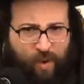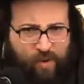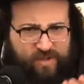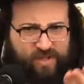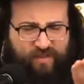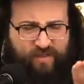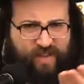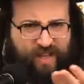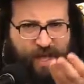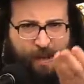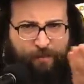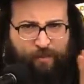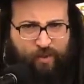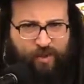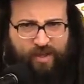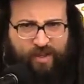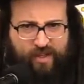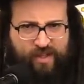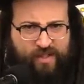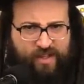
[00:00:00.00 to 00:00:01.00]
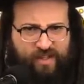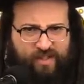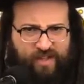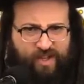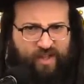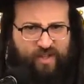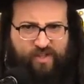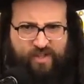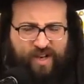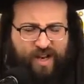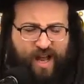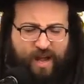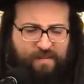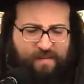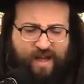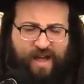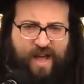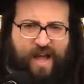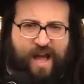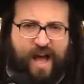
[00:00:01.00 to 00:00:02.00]
Most of the Chabura in
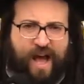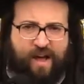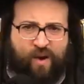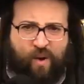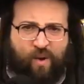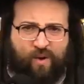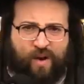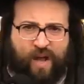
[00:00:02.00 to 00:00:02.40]
Yerushalayim, I